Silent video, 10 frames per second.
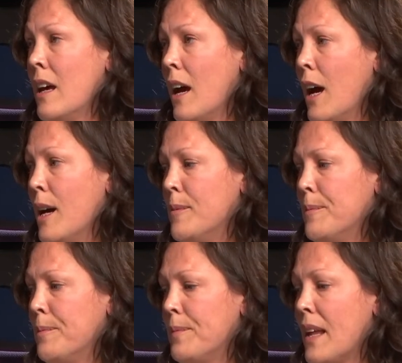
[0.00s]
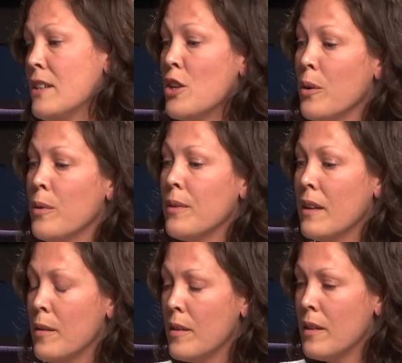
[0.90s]
And so
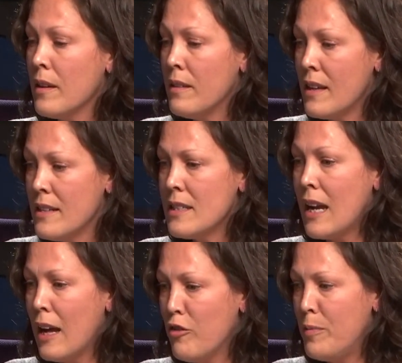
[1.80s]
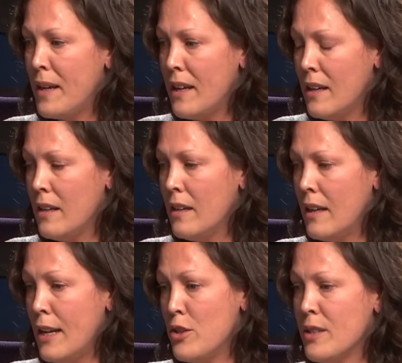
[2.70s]
the things that I've been
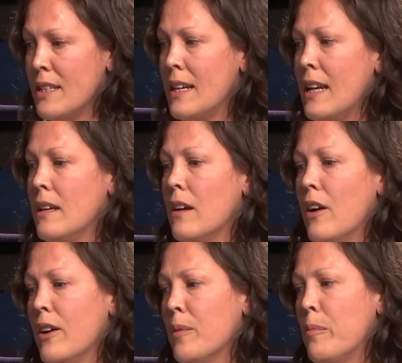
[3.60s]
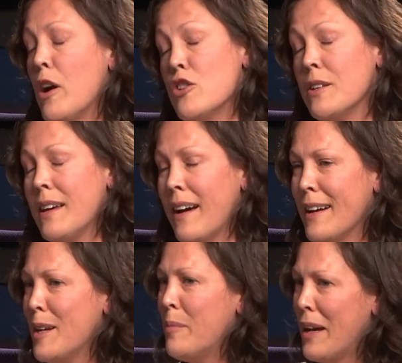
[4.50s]
interested in are partially
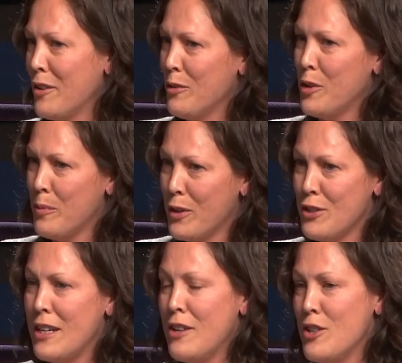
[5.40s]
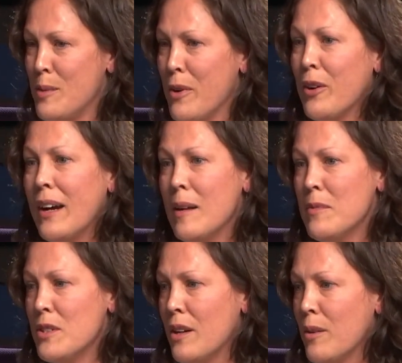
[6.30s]
guided by the Renewable Ocean Energy Program.
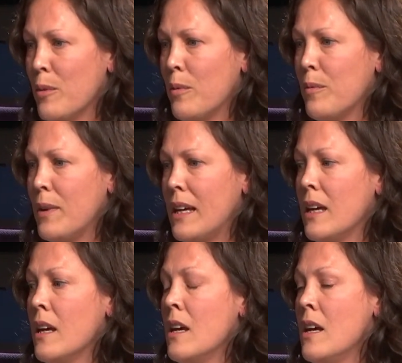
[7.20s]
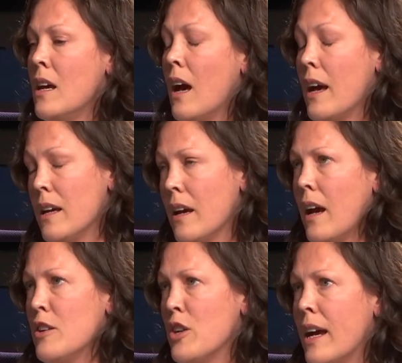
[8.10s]
So
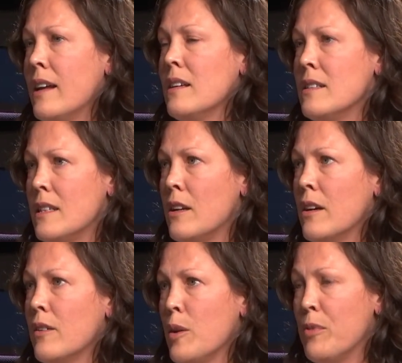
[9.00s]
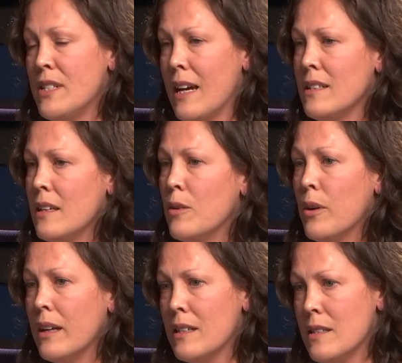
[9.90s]
I try and consider the protected
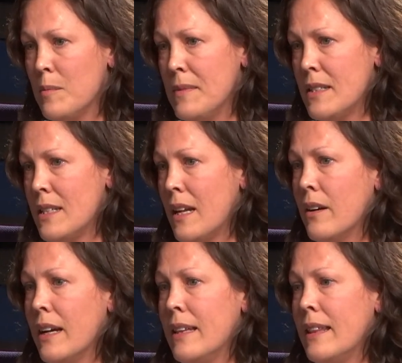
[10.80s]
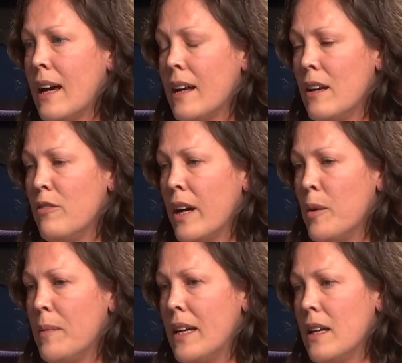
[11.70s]
organisms that are in that
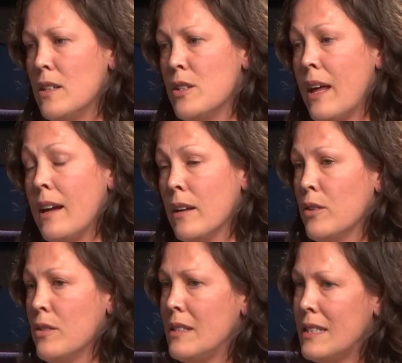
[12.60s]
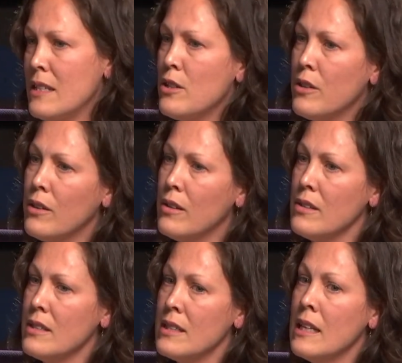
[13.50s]
environment. And so that includes sea
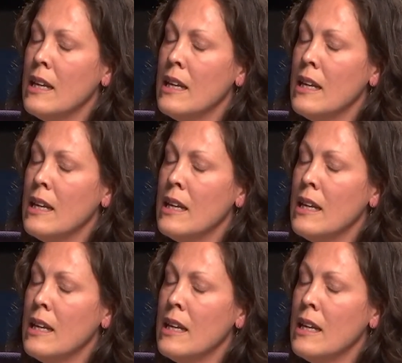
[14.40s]
turtles,